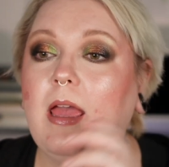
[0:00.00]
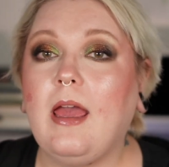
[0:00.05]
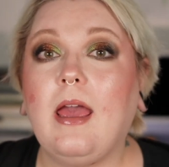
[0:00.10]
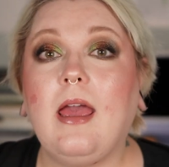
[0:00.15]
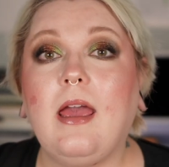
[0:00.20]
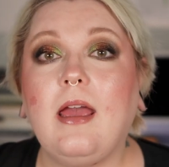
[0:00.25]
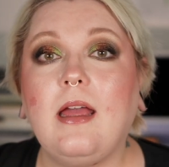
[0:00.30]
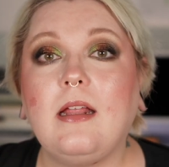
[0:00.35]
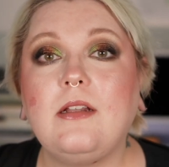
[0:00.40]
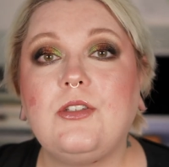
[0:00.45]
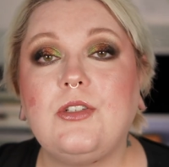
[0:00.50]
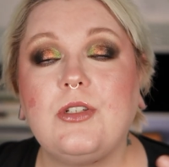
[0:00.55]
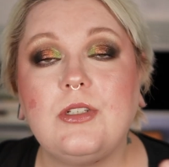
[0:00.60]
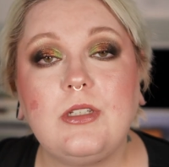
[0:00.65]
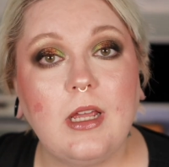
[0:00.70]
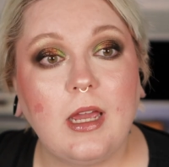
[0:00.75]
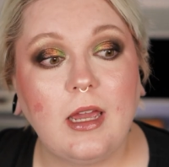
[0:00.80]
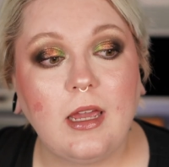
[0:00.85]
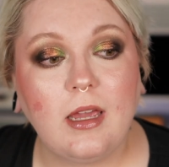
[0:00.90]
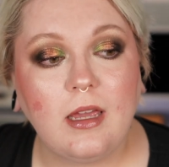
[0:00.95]
And
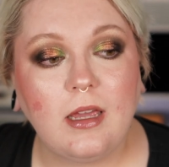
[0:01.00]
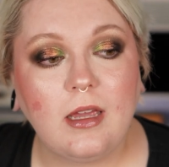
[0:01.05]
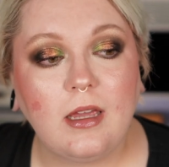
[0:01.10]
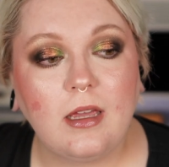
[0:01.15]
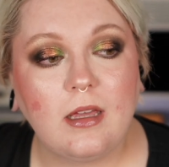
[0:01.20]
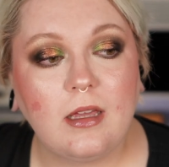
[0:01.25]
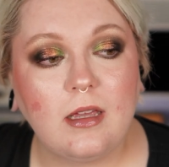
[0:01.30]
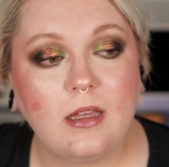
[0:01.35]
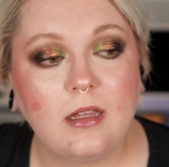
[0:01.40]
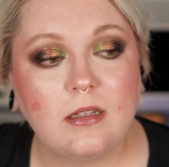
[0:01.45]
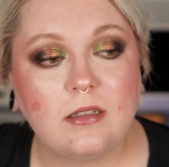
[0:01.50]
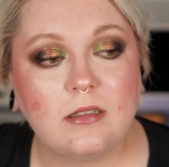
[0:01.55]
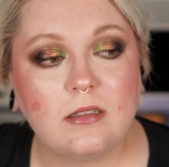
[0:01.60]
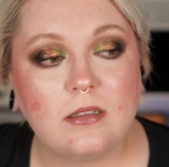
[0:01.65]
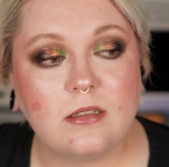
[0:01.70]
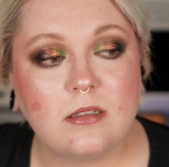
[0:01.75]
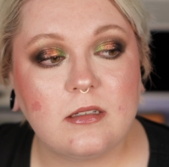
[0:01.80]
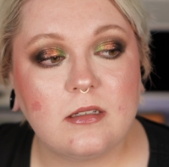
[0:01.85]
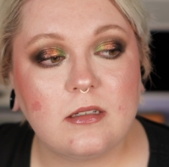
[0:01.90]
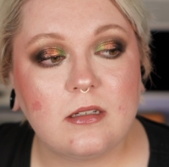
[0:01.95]
today
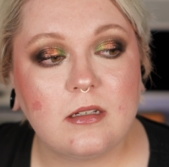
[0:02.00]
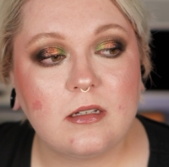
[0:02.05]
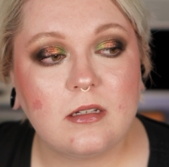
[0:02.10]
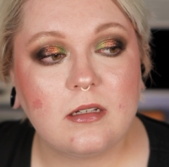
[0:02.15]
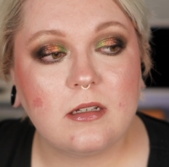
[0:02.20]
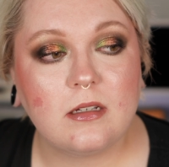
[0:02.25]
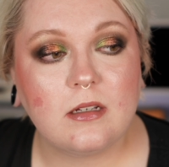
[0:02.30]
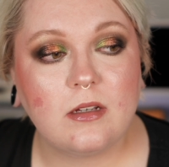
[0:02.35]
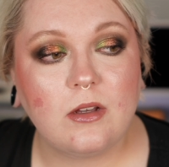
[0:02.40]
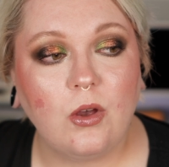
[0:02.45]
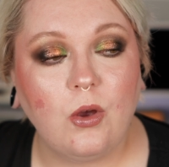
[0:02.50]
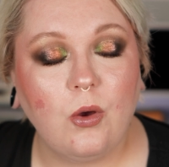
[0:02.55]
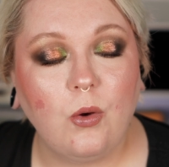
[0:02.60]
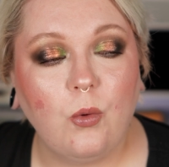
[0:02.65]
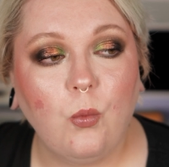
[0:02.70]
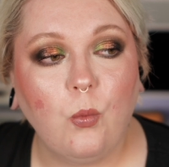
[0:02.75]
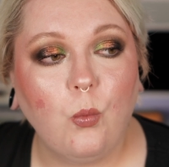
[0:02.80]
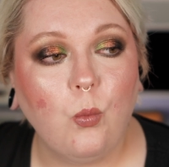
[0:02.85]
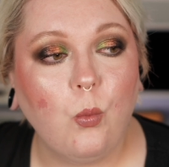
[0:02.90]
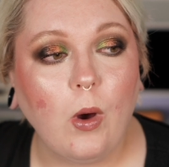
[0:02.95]
is
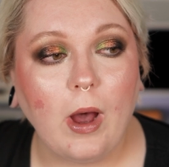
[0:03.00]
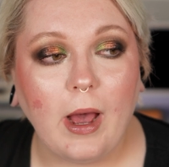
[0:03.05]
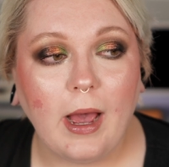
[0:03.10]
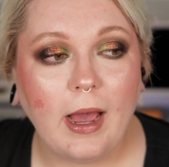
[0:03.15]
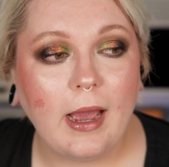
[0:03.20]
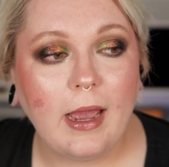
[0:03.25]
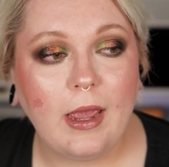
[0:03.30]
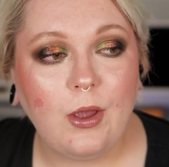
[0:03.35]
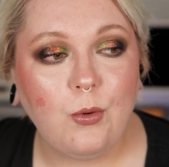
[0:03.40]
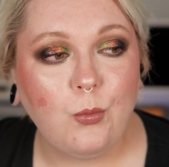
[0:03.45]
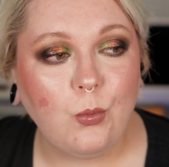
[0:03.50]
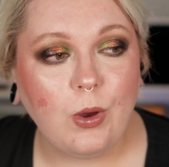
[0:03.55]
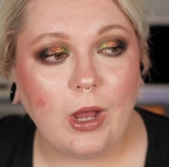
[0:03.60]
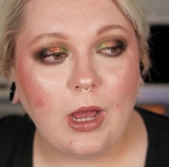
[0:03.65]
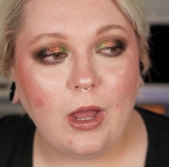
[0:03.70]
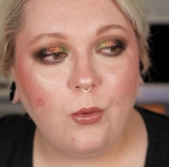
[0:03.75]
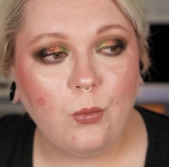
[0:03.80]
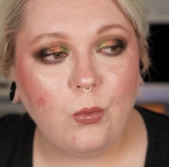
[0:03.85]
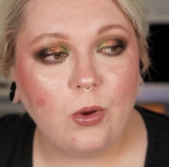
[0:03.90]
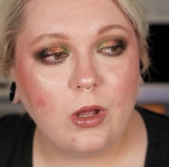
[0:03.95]
why
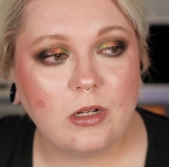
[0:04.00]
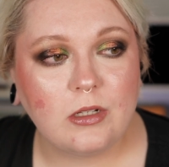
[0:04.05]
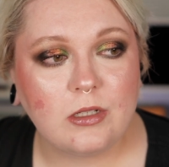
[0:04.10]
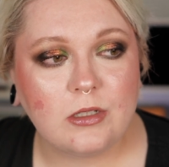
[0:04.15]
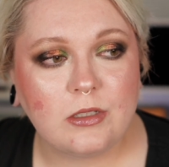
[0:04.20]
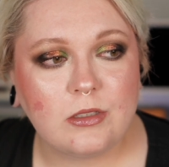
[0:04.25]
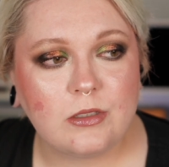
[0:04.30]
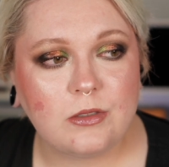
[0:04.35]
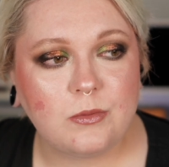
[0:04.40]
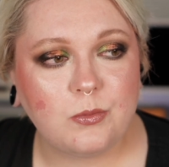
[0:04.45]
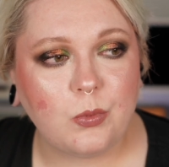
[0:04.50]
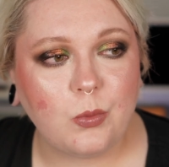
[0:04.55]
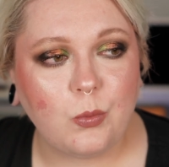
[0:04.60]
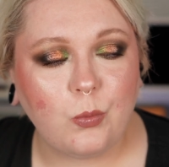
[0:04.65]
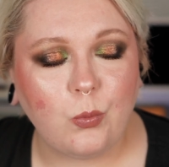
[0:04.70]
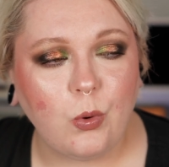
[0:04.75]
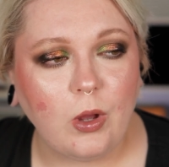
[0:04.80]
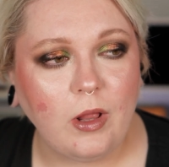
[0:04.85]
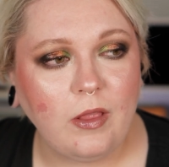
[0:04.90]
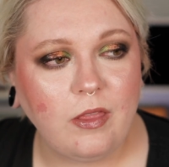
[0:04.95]
I wanted,
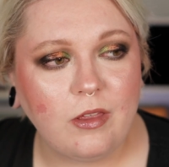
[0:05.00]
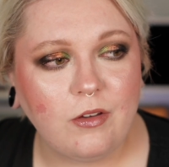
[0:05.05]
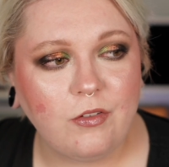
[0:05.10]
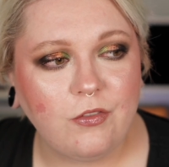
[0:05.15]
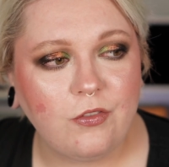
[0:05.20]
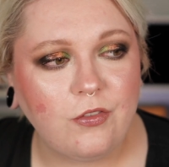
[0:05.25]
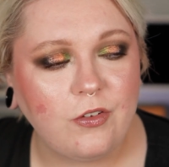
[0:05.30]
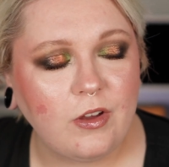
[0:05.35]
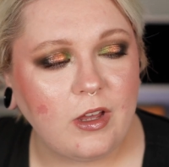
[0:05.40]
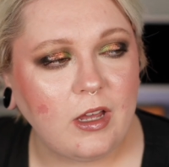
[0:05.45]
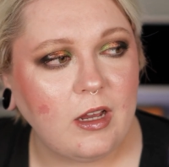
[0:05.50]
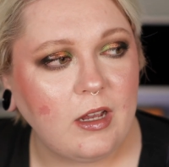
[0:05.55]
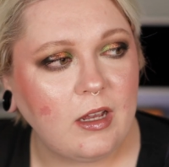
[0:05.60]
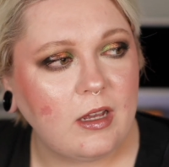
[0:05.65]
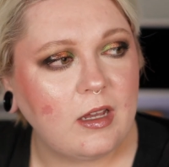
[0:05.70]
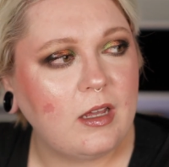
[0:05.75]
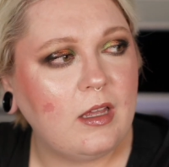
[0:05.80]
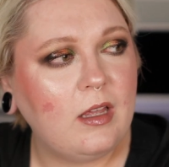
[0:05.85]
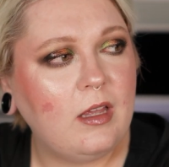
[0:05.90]
what the fuck?